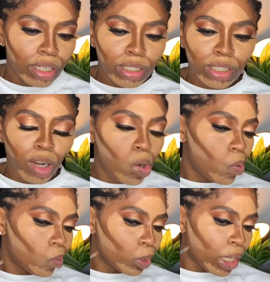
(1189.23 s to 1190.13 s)

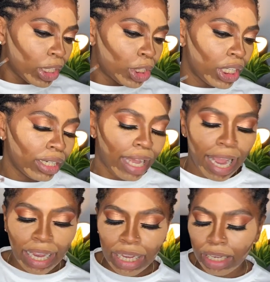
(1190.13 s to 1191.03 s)
So she didn't
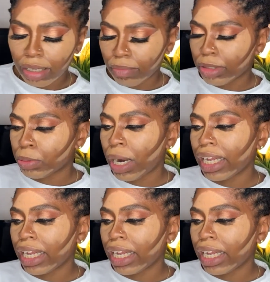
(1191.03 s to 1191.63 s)
hate him. It was probably